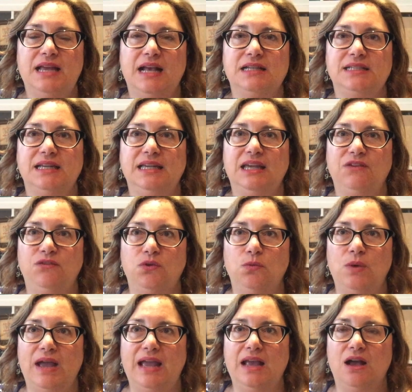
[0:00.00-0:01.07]
as a
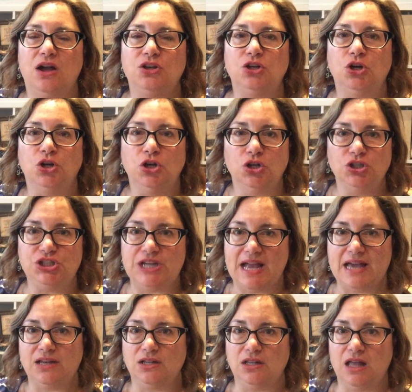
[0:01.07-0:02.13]
giveaway on her
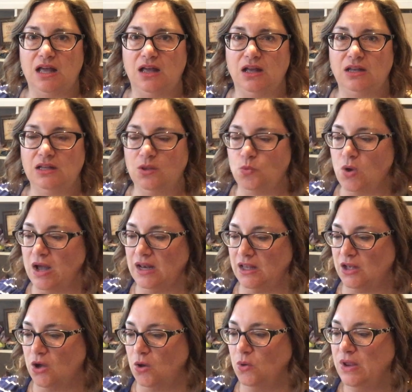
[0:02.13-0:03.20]
channel a little while
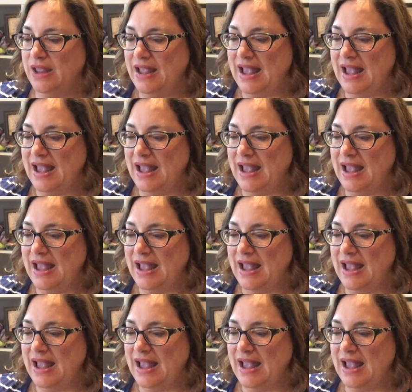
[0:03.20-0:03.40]
ago,